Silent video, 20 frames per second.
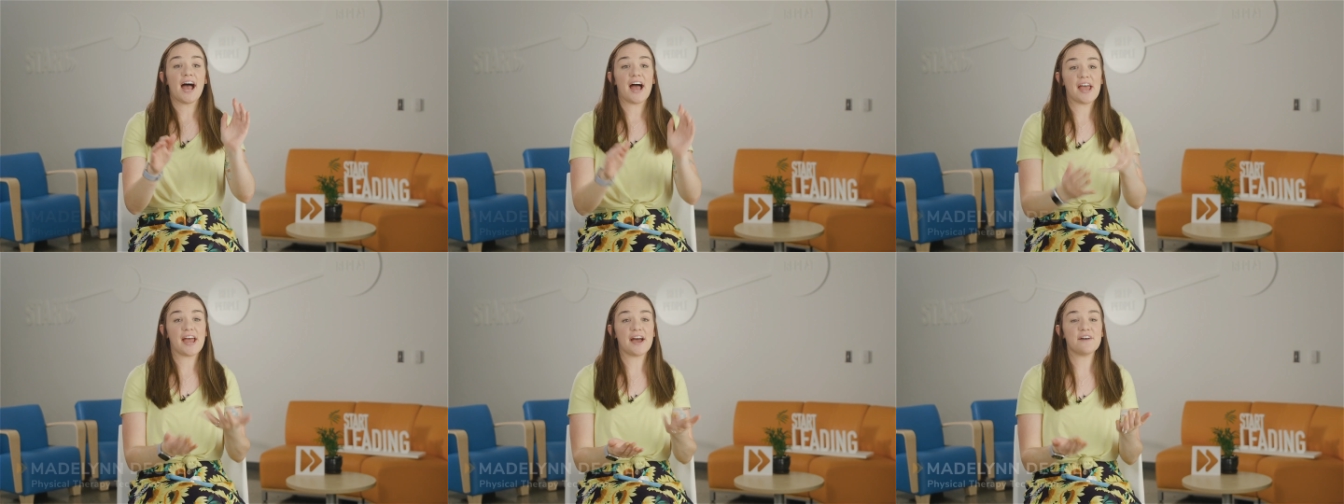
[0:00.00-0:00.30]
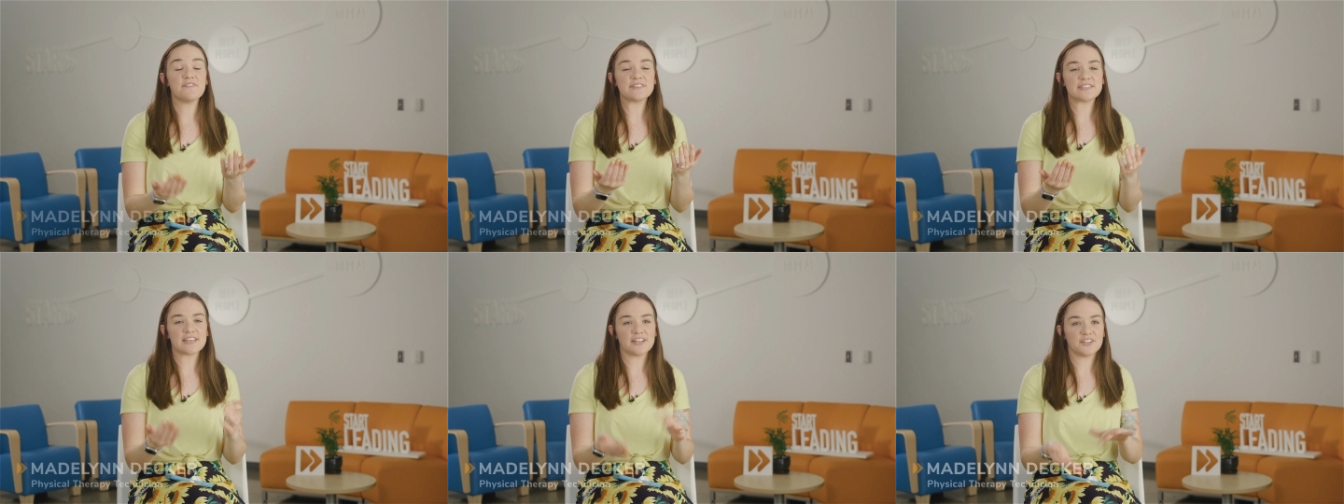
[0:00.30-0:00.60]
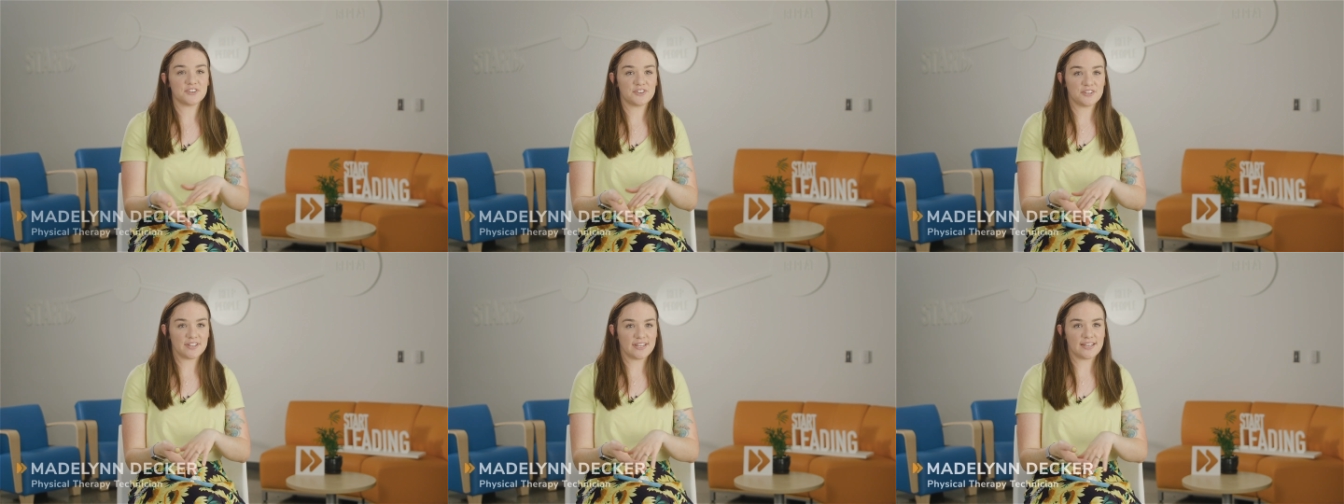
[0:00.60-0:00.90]
I have this
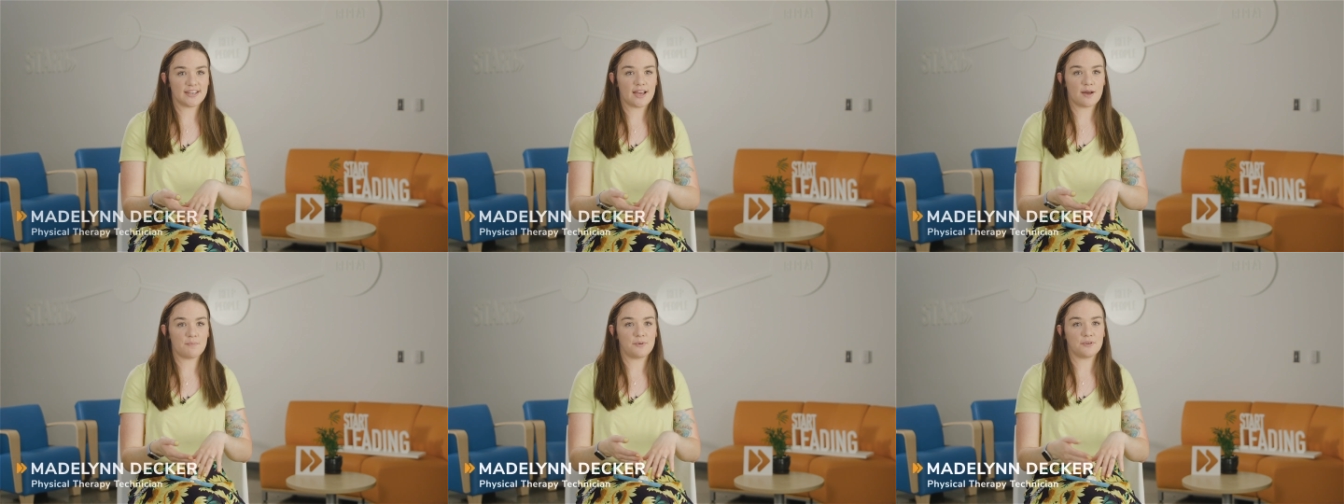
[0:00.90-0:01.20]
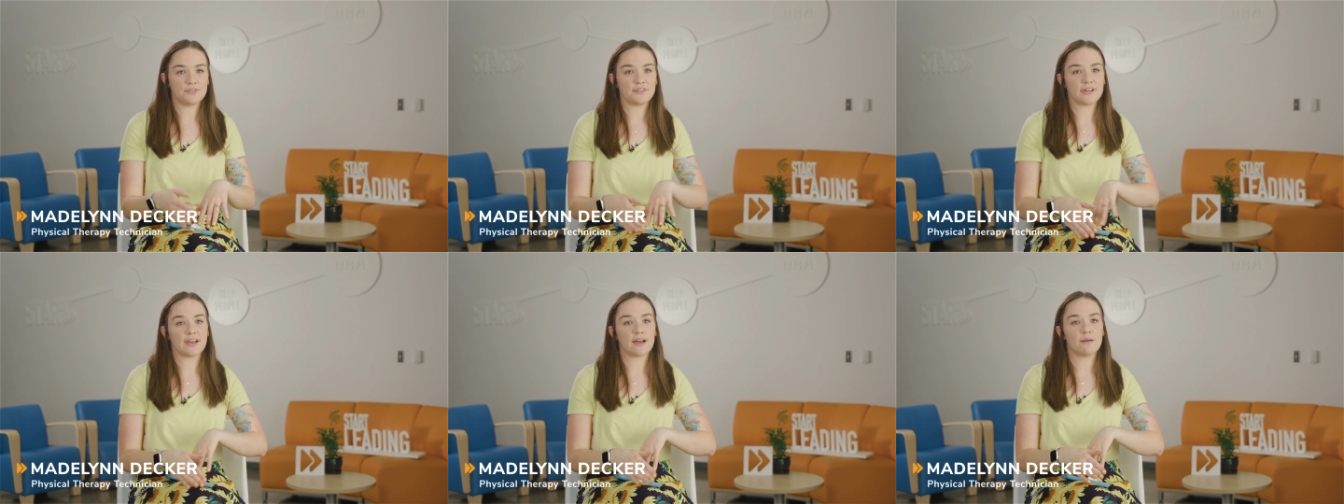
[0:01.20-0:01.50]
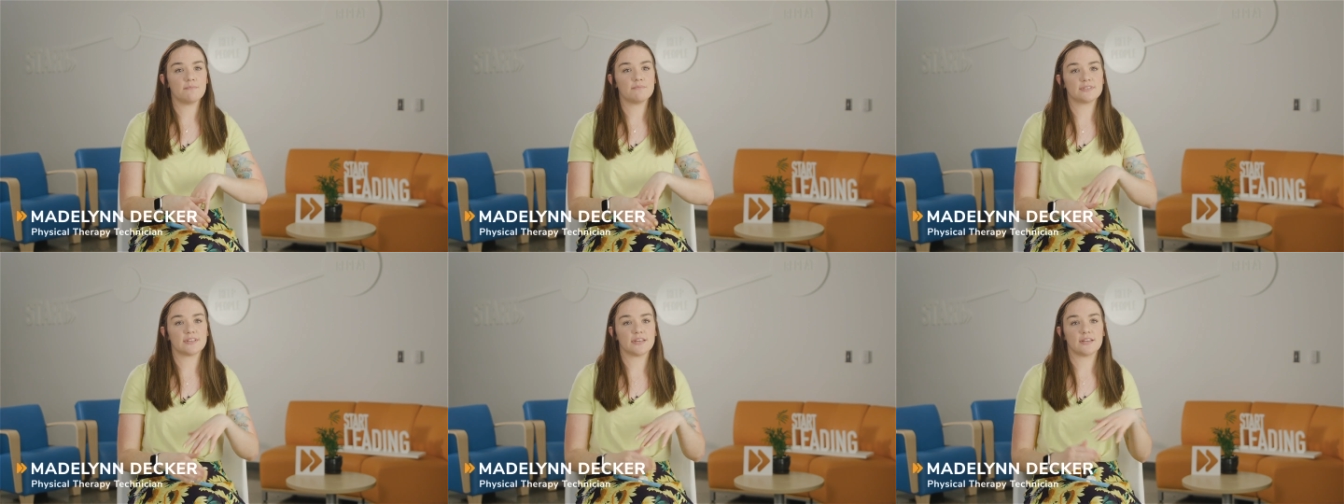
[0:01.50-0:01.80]
elderly couple that
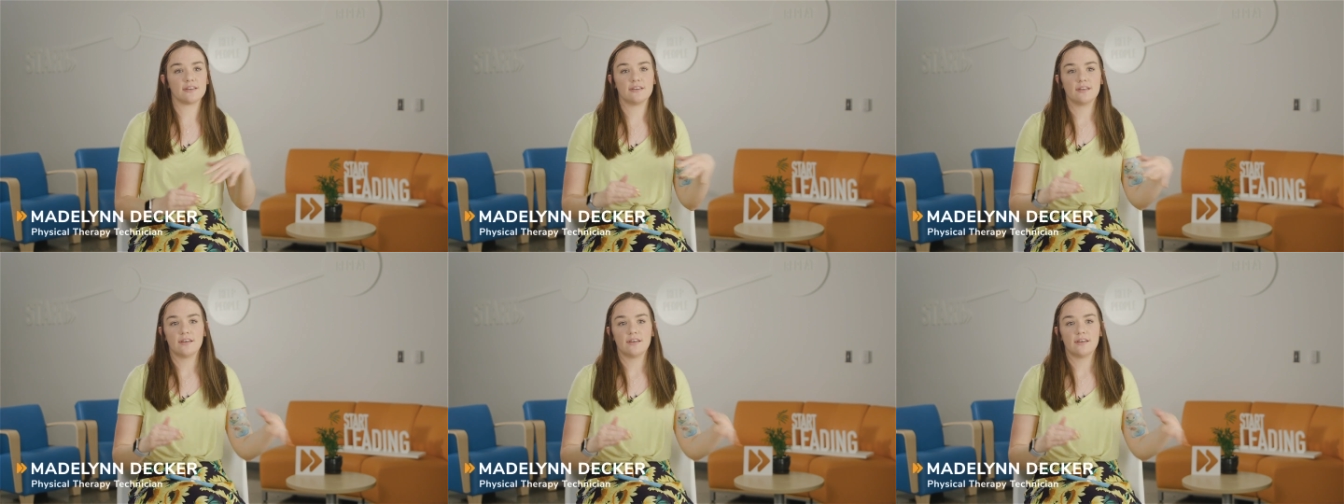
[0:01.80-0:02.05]
comes in.